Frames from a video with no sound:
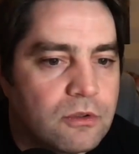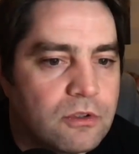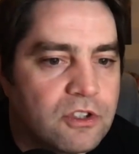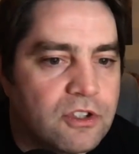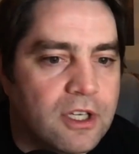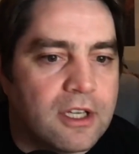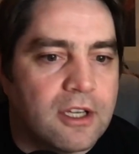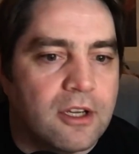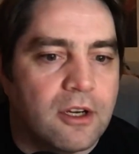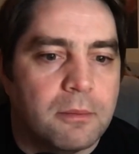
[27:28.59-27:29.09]

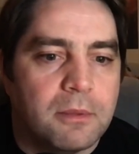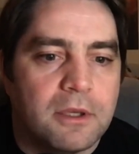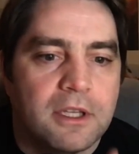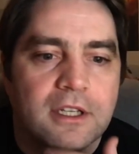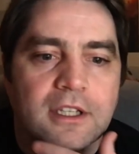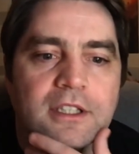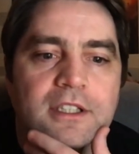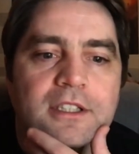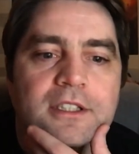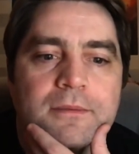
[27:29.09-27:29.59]
trickier
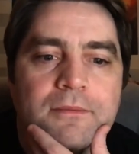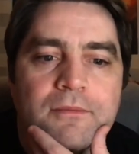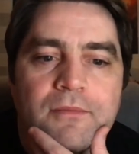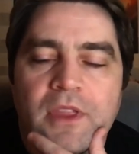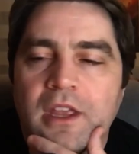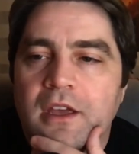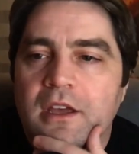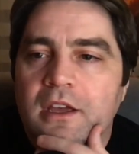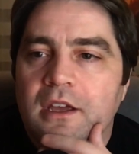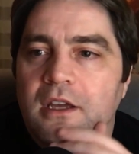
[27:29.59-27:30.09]
periods.
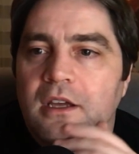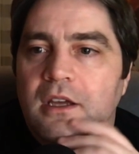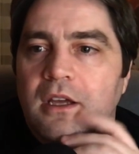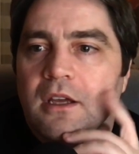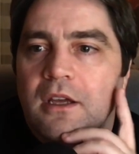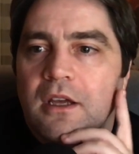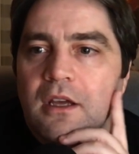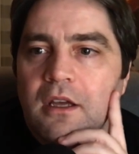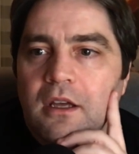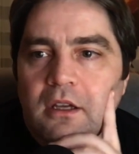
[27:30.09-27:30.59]

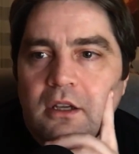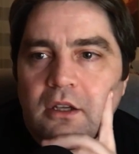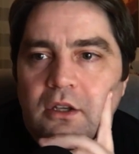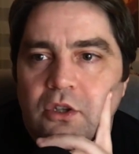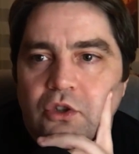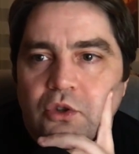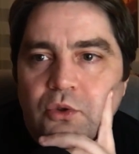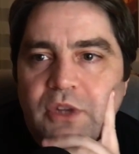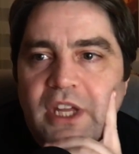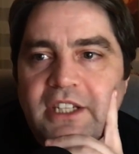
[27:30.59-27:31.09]

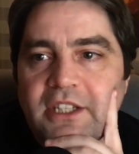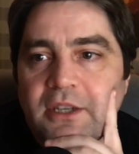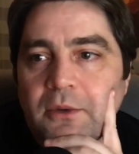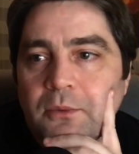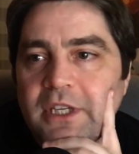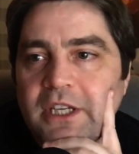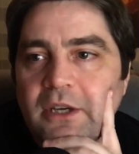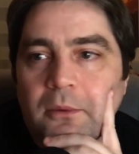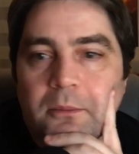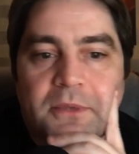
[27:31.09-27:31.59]
So that's a
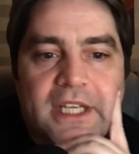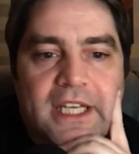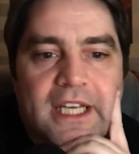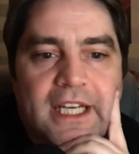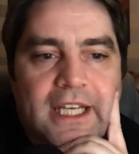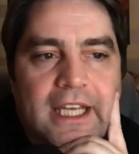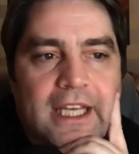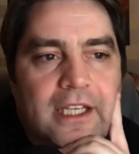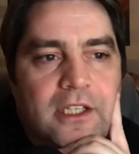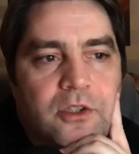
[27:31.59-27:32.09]
wee update, I
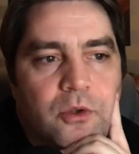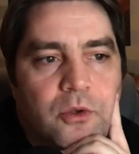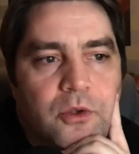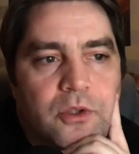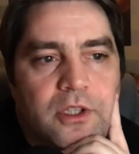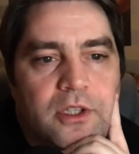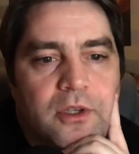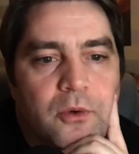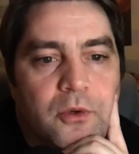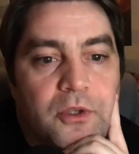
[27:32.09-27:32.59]
guess, on